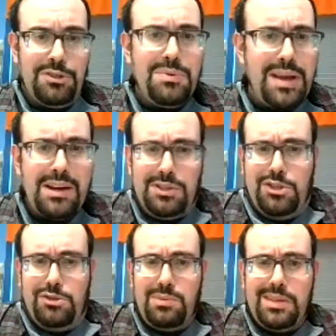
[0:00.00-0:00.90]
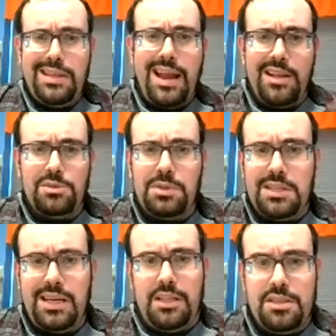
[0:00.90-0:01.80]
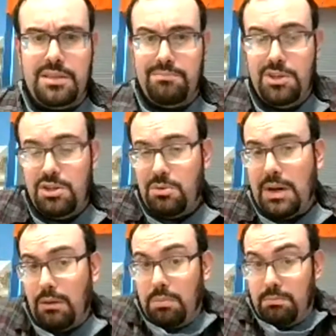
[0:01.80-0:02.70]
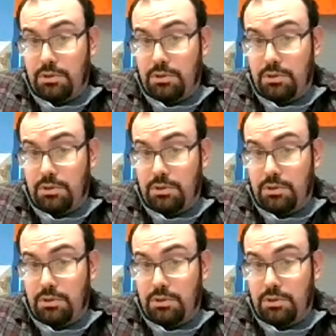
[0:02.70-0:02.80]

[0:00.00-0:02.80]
Who cares? It's one day. It's one test. You do well?